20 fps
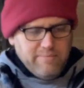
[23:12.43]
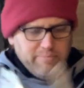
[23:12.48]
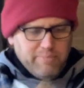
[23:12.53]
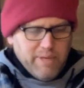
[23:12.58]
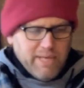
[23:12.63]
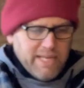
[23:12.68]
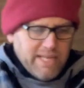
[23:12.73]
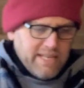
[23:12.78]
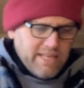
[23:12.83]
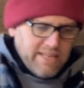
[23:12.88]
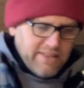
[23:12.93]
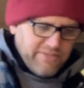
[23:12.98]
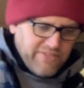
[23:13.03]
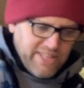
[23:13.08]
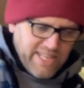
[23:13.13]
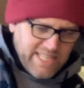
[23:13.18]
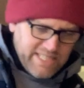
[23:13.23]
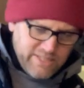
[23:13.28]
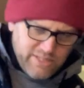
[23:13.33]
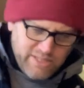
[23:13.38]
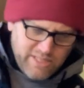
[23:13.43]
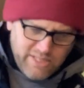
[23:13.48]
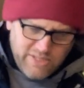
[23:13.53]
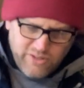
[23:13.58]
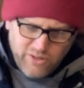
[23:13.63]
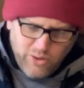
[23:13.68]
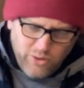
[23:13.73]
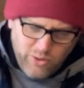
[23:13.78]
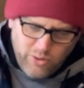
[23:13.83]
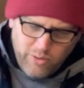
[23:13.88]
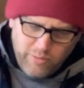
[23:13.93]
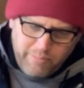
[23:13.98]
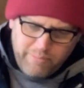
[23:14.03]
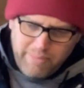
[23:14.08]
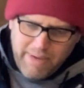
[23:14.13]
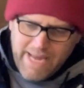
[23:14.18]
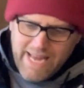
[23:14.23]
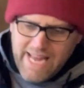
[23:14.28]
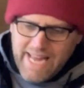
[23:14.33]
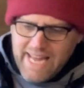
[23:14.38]
But if that's this whole
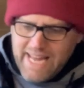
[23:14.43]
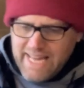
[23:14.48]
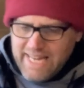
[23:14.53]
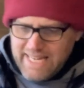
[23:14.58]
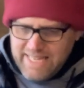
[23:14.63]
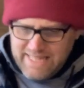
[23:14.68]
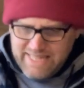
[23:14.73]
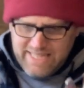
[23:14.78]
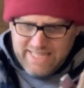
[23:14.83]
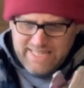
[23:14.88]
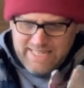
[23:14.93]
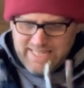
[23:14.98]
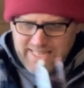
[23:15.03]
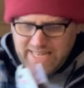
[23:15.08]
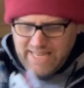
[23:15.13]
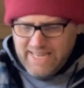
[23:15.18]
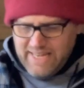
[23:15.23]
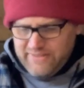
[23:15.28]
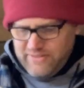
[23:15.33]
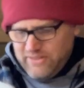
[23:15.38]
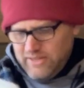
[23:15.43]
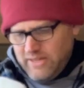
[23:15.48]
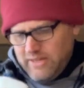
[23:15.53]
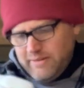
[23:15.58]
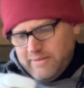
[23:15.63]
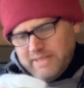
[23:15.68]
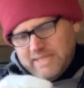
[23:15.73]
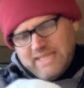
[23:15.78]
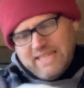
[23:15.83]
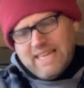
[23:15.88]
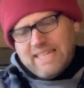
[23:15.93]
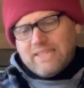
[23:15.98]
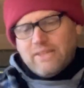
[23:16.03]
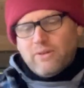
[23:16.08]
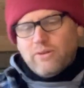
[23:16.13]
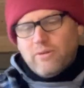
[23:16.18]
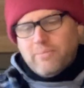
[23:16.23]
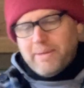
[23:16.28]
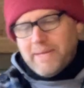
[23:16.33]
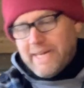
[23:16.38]
bag, then I have... Oh, it's not the
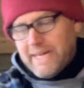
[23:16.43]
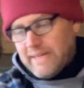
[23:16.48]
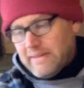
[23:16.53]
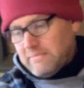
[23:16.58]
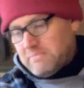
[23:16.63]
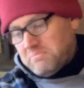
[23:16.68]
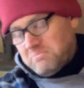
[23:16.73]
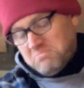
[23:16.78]
whole bag.